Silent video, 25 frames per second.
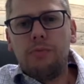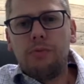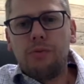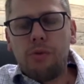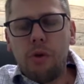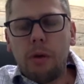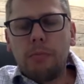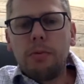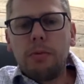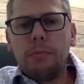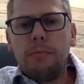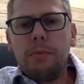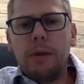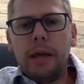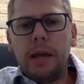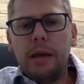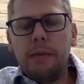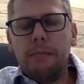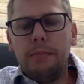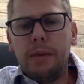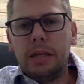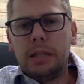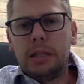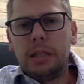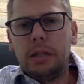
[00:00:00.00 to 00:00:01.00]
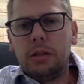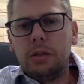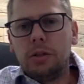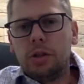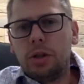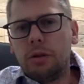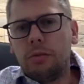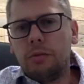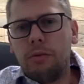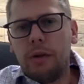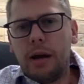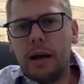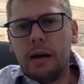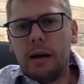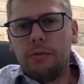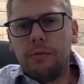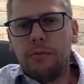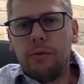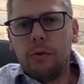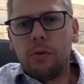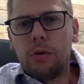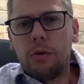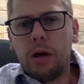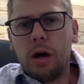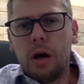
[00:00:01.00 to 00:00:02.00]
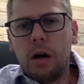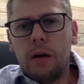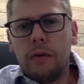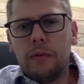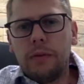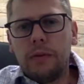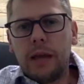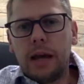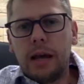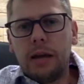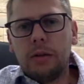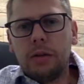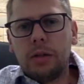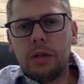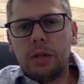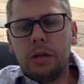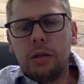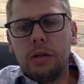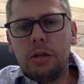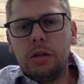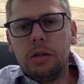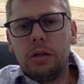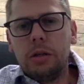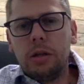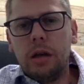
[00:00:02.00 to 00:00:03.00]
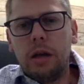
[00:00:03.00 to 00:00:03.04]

probably are missing sort of around 4,500,